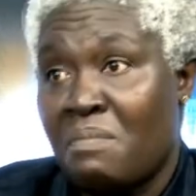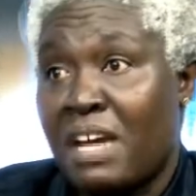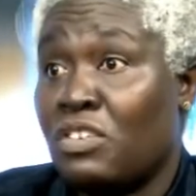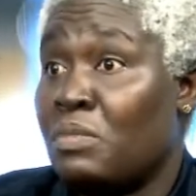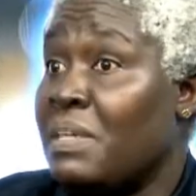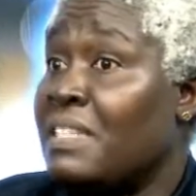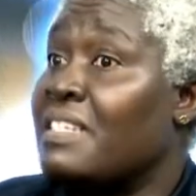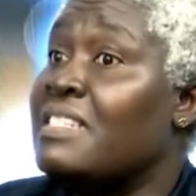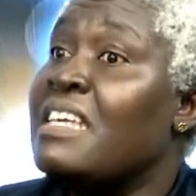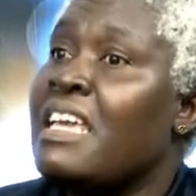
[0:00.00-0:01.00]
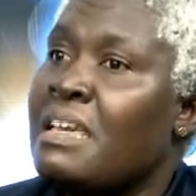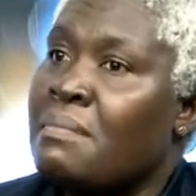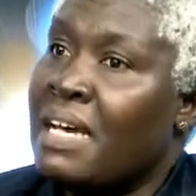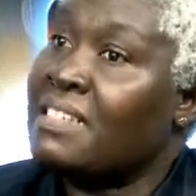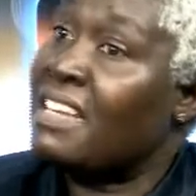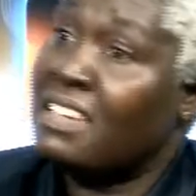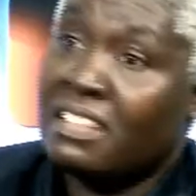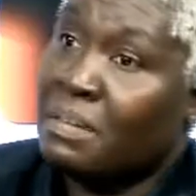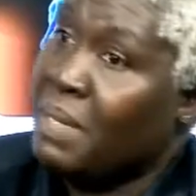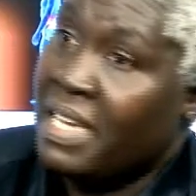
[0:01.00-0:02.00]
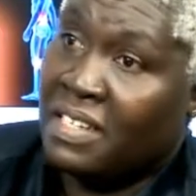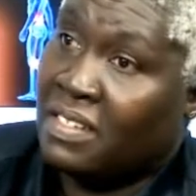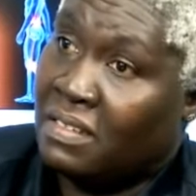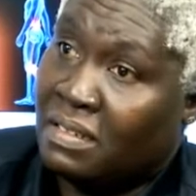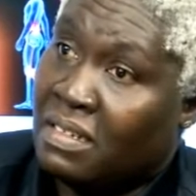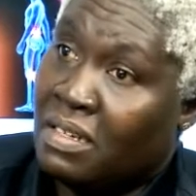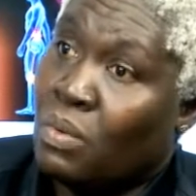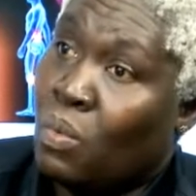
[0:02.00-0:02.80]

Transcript: might not be the same as another person,